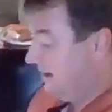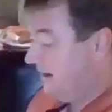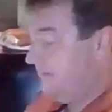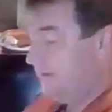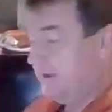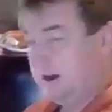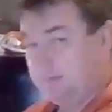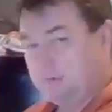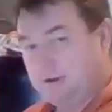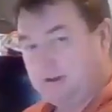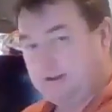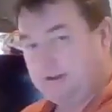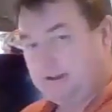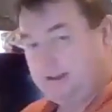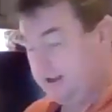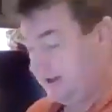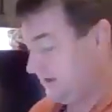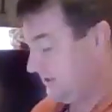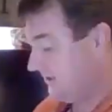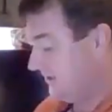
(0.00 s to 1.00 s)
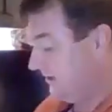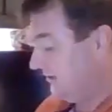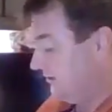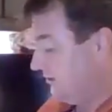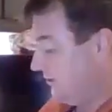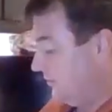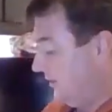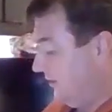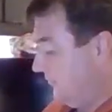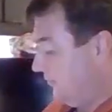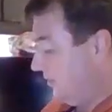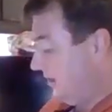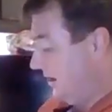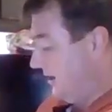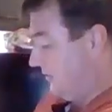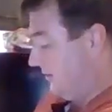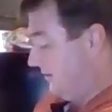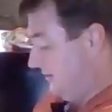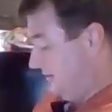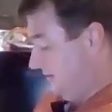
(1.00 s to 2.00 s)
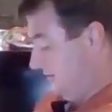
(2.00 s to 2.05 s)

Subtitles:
and then I'm going to let it sit 24 hours.